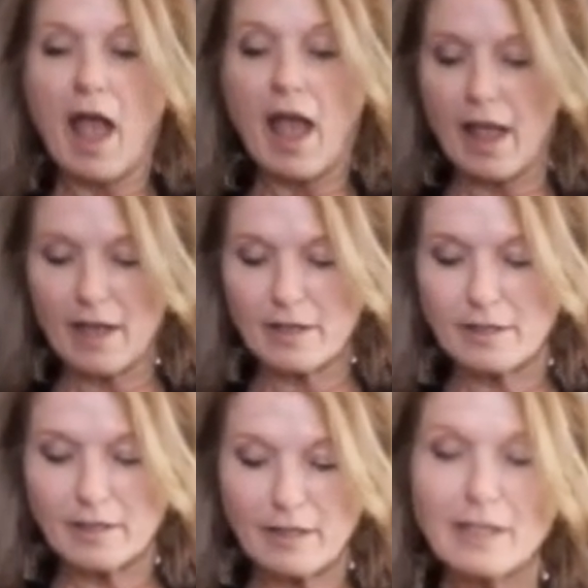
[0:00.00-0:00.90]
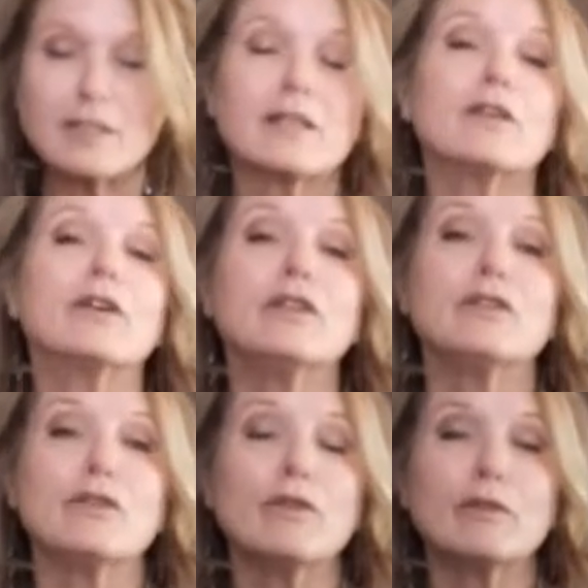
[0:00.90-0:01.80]
And these cookies
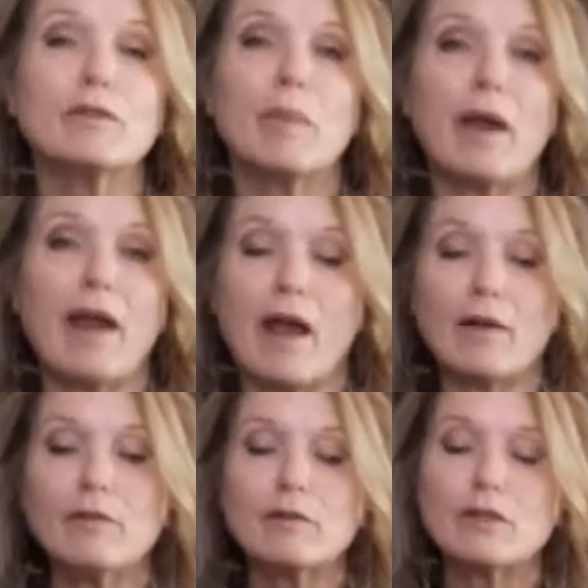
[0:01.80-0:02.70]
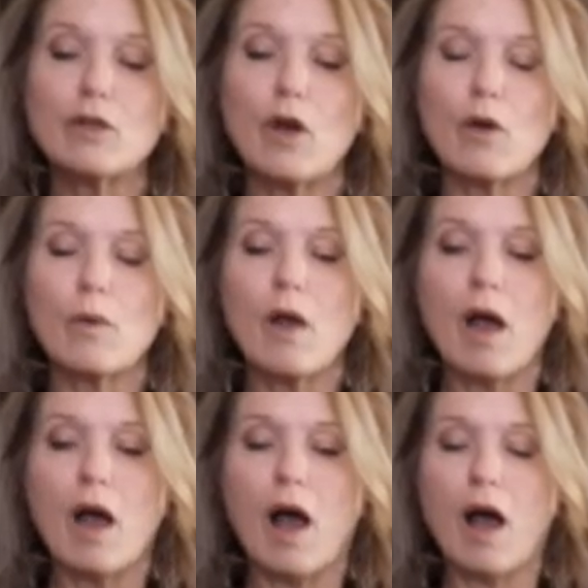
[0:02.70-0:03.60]
do spread out. So
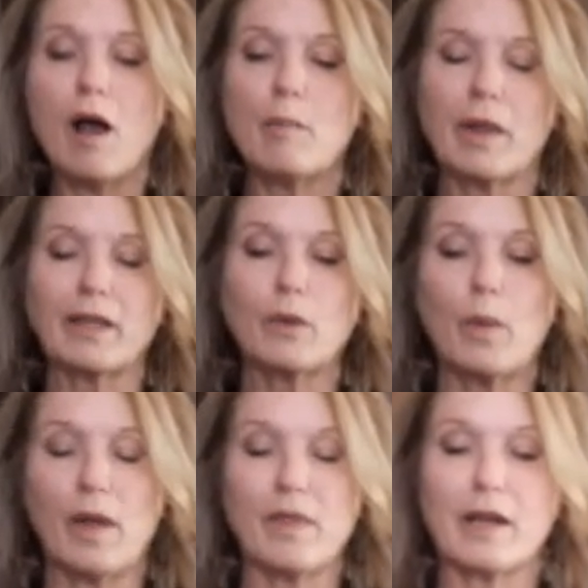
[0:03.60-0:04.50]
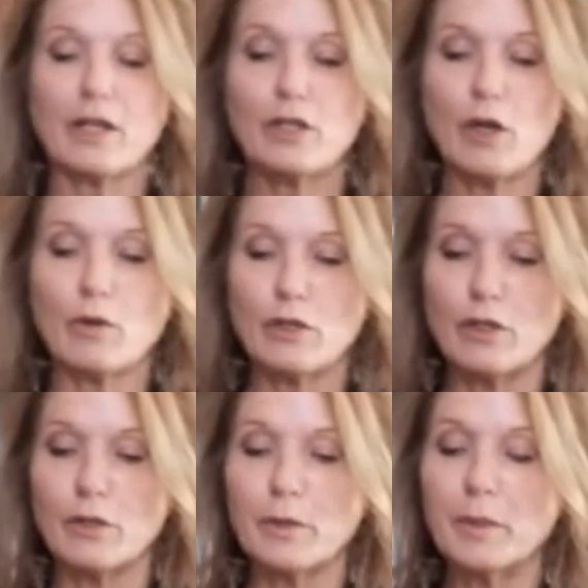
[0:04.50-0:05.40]
like the one that I showed
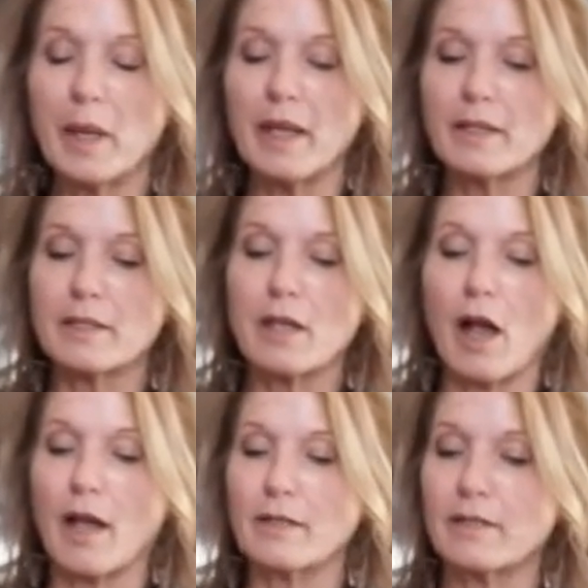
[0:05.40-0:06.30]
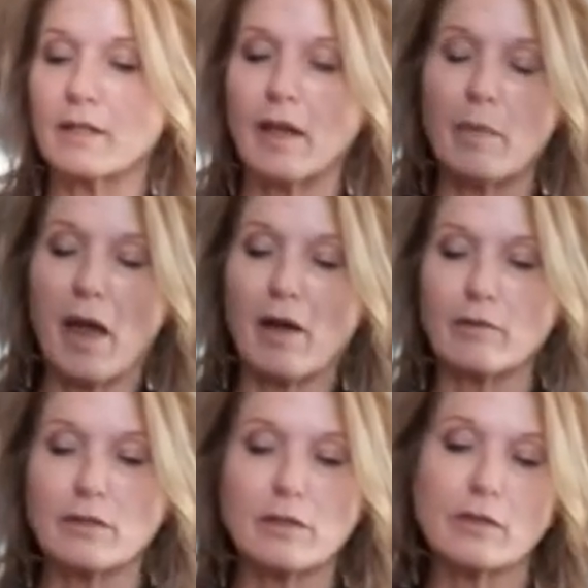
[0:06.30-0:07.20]
you, it's got
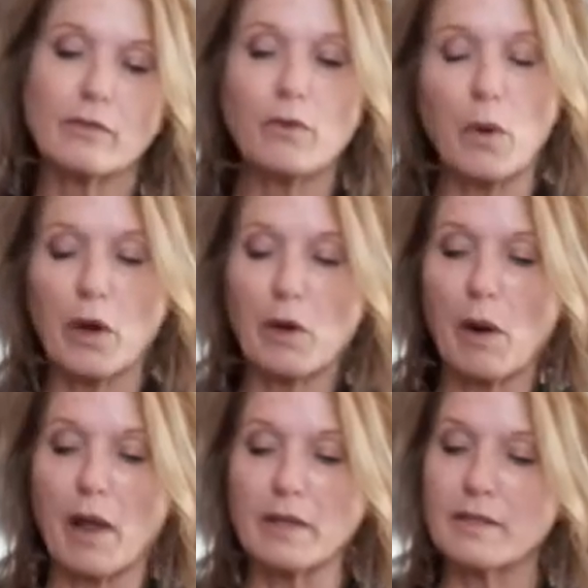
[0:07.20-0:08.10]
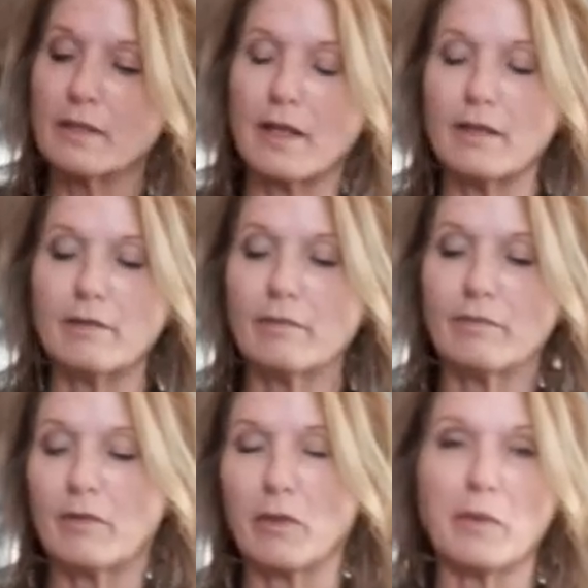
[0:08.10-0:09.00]
about 4 across and
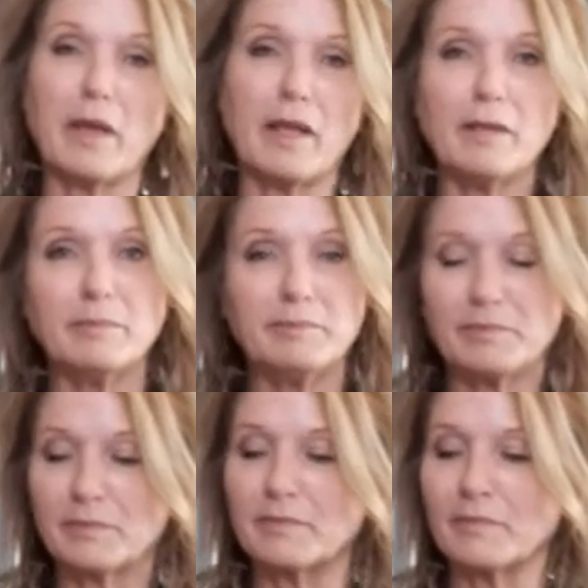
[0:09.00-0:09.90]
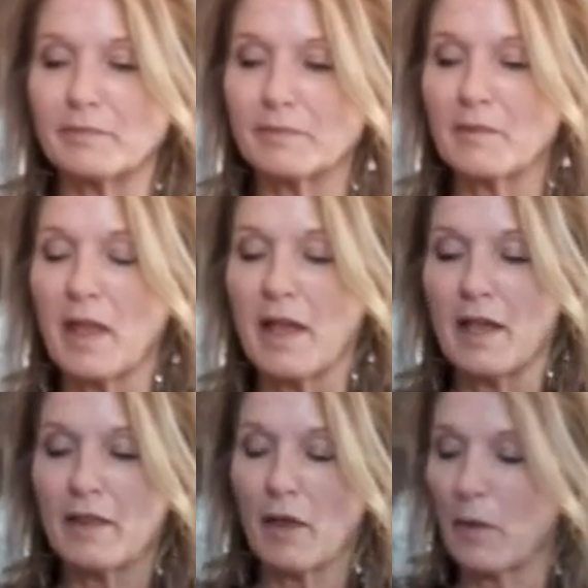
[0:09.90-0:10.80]
3
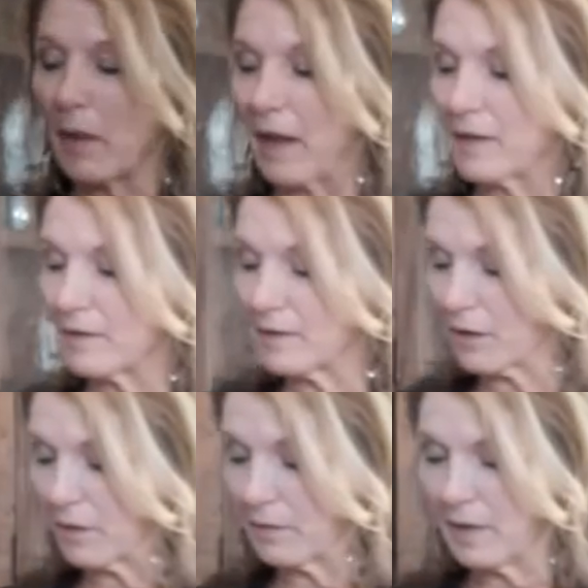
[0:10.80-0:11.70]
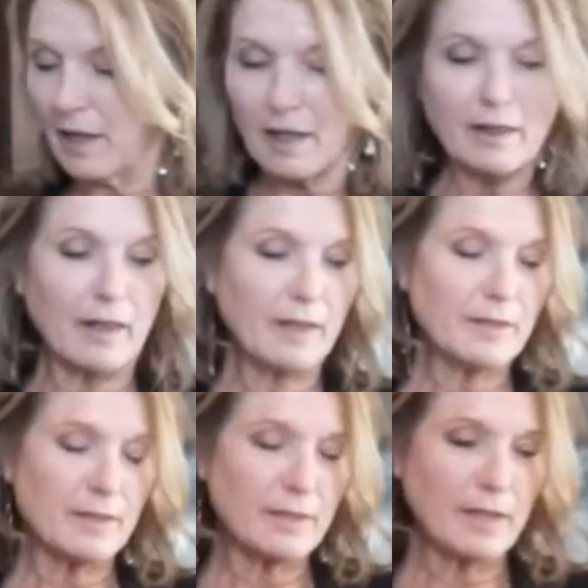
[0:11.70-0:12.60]
the other way. So
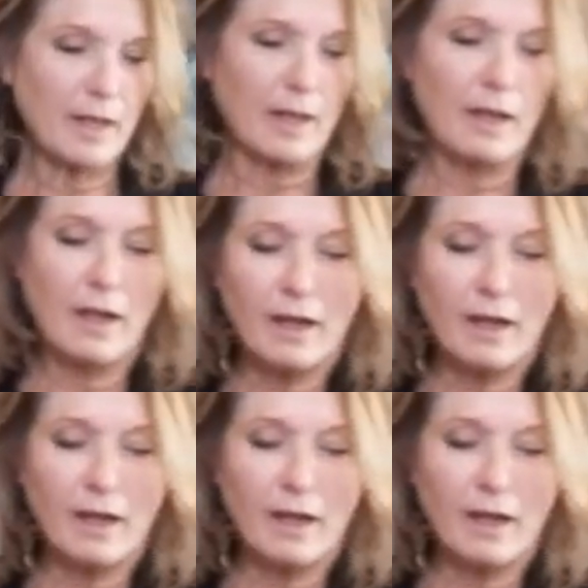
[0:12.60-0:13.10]
let's see.